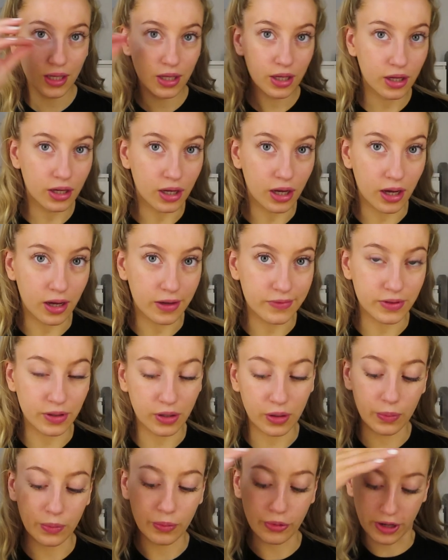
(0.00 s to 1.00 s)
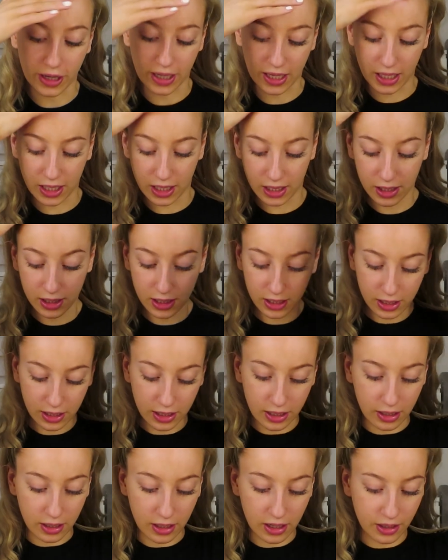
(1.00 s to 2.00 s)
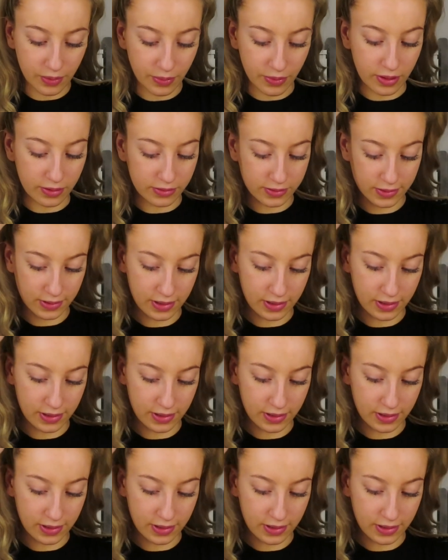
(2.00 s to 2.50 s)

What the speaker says: carved ombre little eyebrows.